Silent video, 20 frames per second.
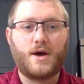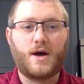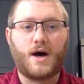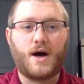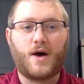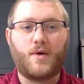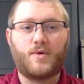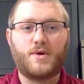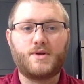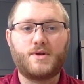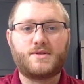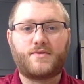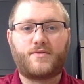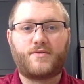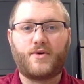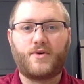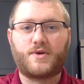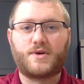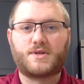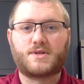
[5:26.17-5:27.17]
I wanted to
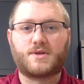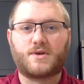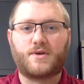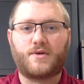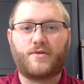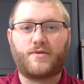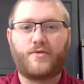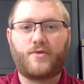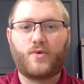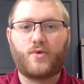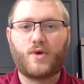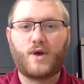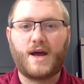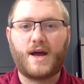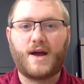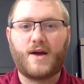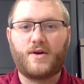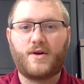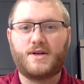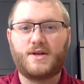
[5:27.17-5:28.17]
focus on 4
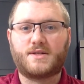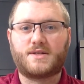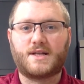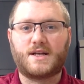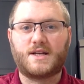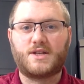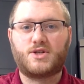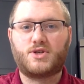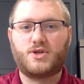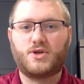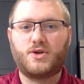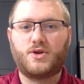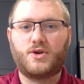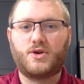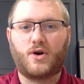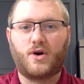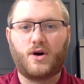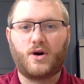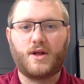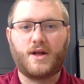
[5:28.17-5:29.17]
areas that should
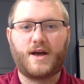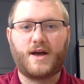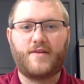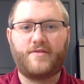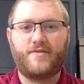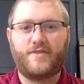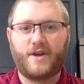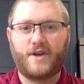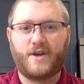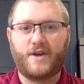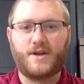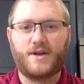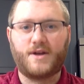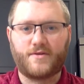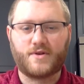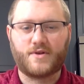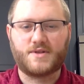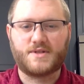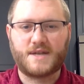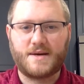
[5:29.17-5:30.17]
all have very
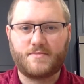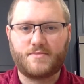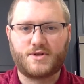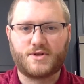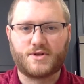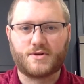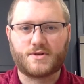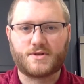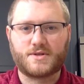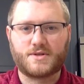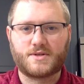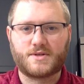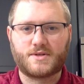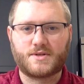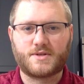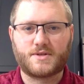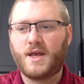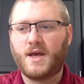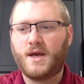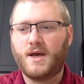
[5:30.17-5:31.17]
different temperatures.
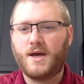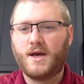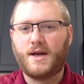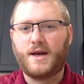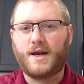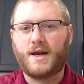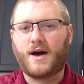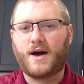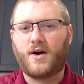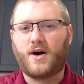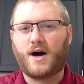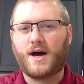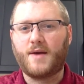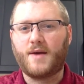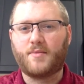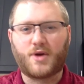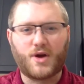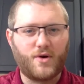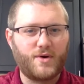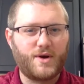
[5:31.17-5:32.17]
Now,
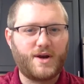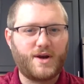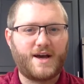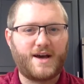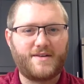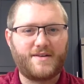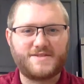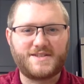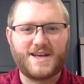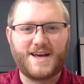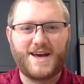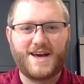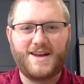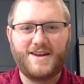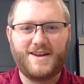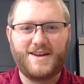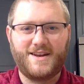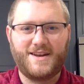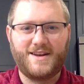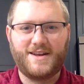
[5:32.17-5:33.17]
I'm going to have to
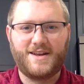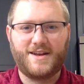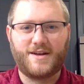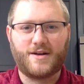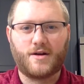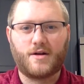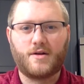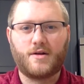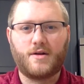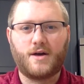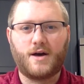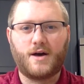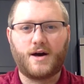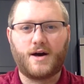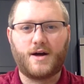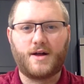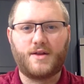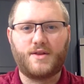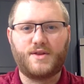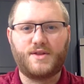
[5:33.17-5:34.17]
edit in here
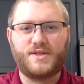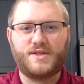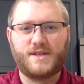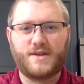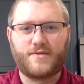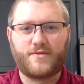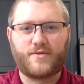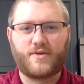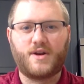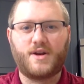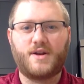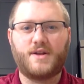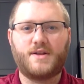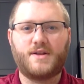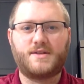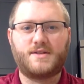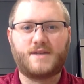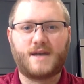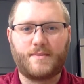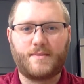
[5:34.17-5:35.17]
the different
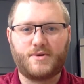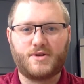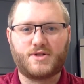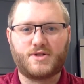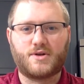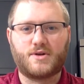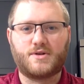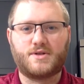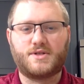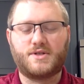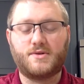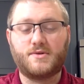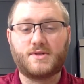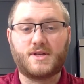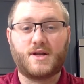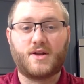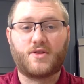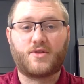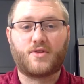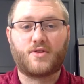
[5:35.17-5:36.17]
temperatures
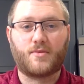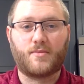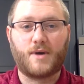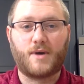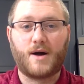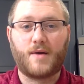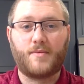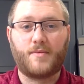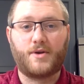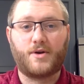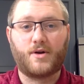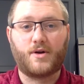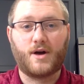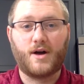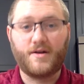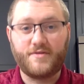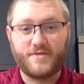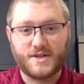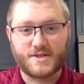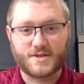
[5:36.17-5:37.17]
using a thermometer
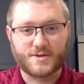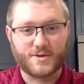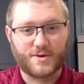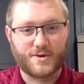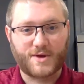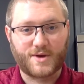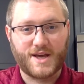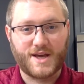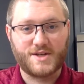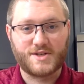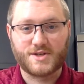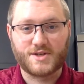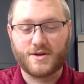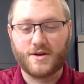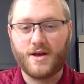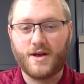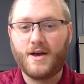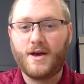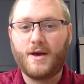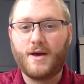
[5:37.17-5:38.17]
of each
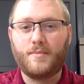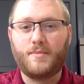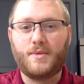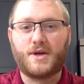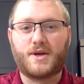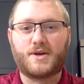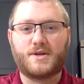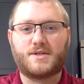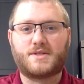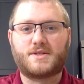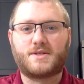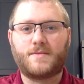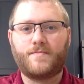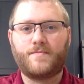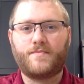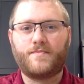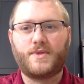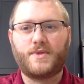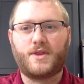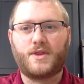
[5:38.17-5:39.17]
location because
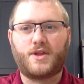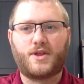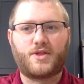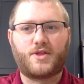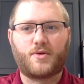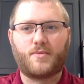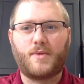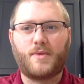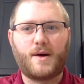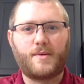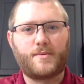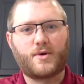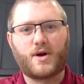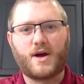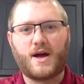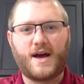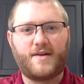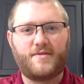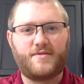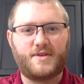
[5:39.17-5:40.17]
the thermometer
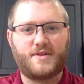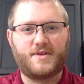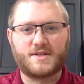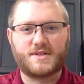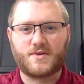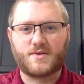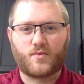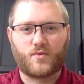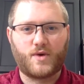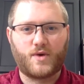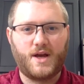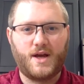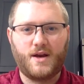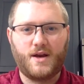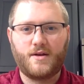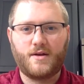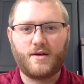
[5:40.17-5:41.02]
I have doesn't read